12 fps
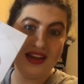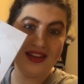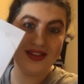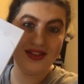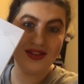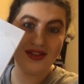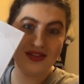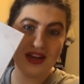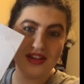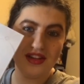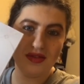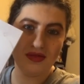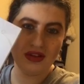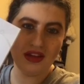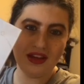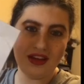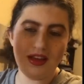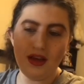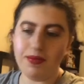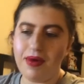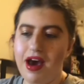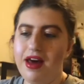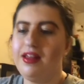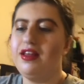It's such a really cute
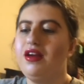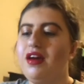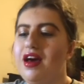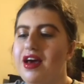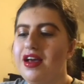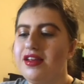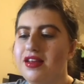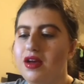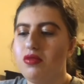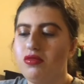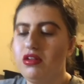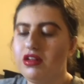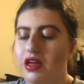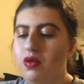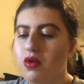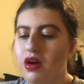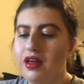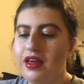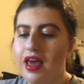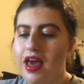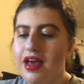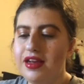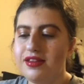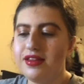palette, you guys. I really want to
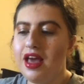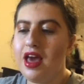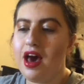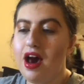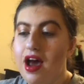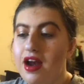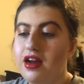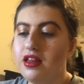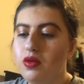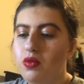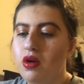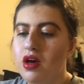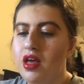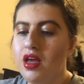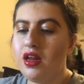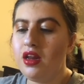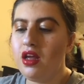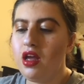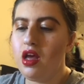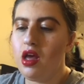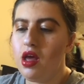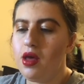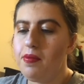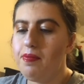get another one.
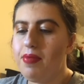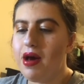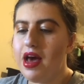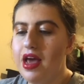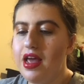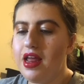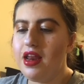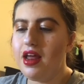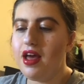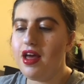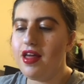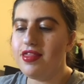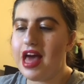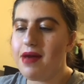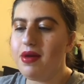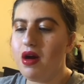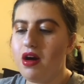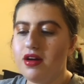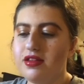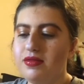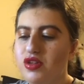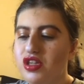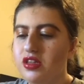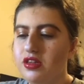But that'd be
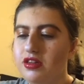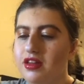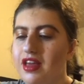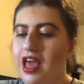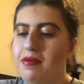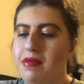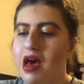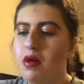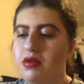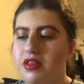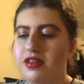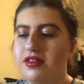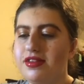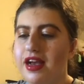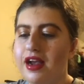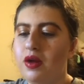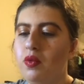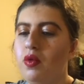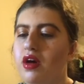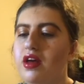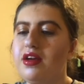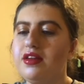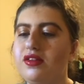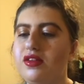awesome if she literally came out with the second
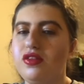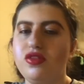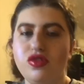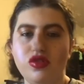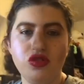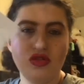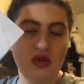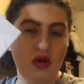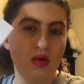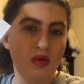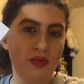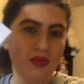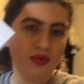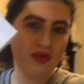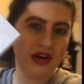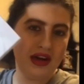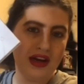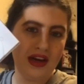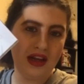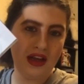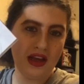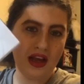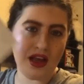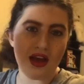one, because it's so
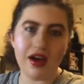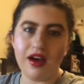pretty.